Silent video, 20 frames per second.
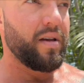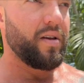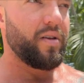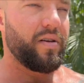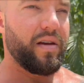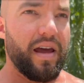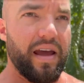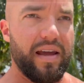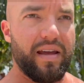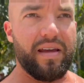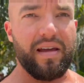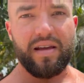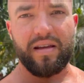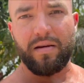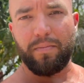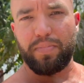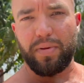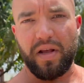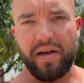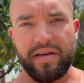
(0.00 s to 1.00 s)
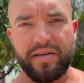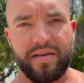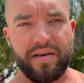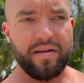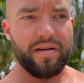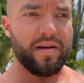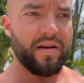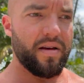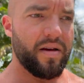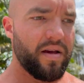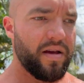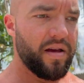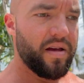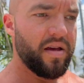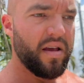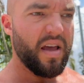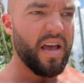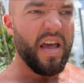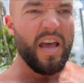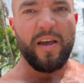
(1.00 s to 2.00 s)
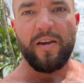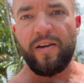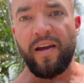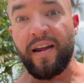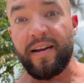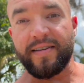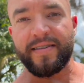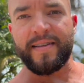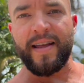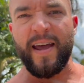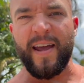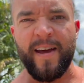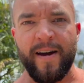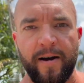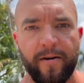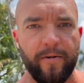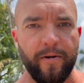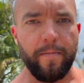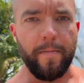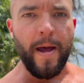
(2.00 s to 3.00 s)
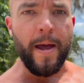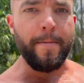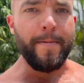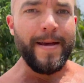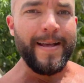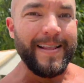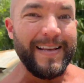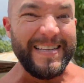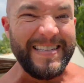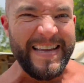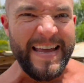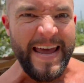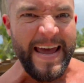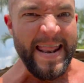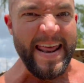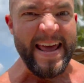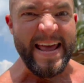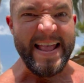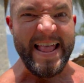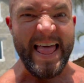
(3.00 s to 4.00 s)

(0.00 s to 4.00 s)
Can't get complacent. You gotta stay hungry, baby. Let's get it.